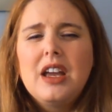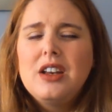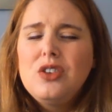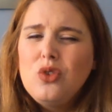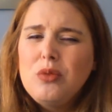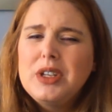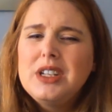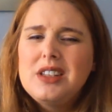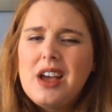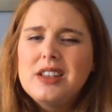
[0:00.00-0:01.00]
it
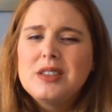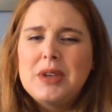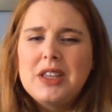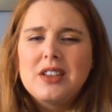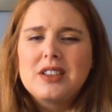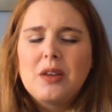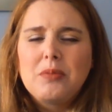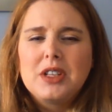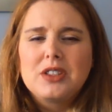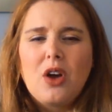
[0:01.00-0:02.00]
normally does mean that
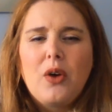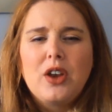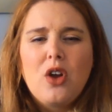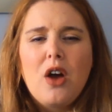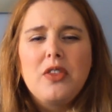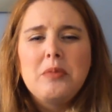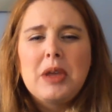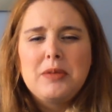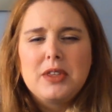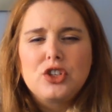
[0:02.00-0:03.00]
something's going on that
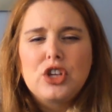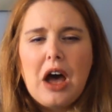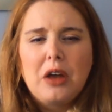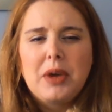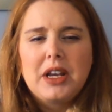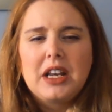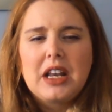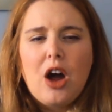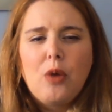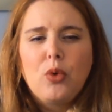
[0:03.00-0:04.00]
maybe the child might need
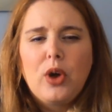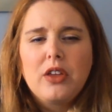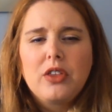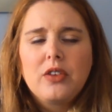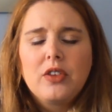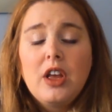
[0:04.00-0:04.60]
help with.